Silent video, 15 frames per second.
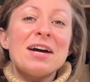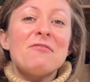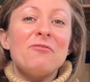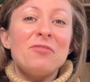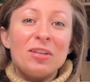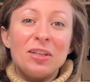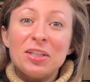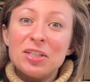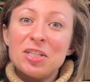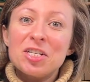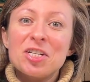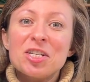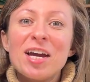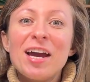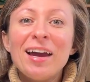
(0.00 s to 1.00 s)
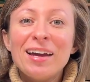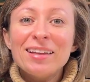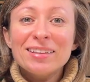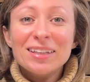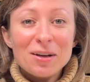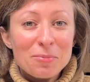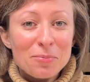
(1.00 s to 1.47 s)
finish
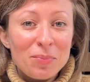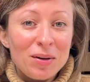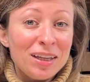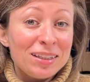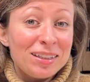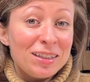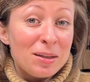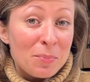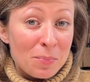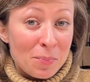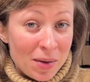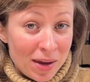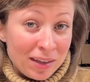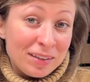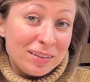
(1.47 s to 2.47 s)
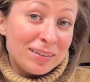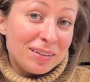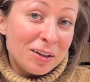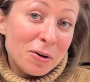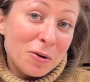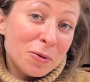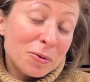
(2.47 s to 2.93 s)
and complete the main
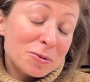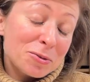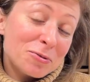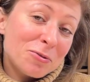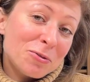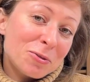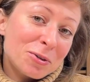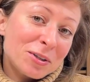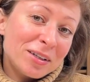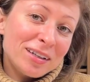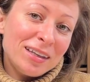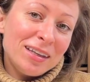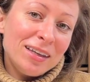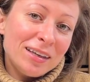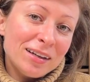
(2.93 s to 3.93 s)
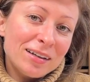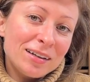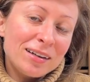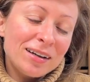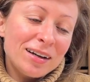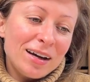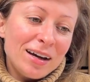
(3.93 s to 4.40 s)
goals for the
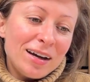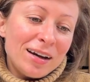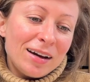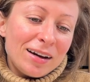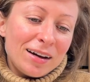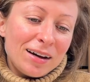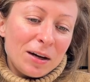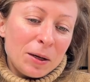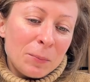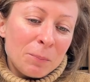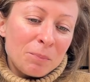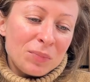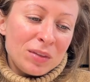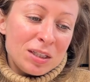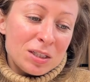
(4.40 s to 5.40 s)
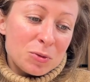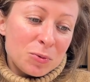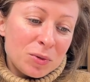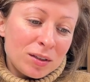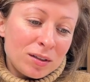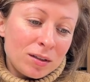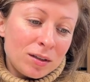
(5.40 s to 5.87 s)
year. These
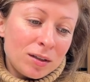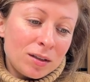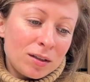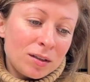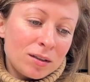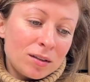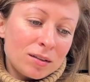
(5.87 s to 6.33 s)
were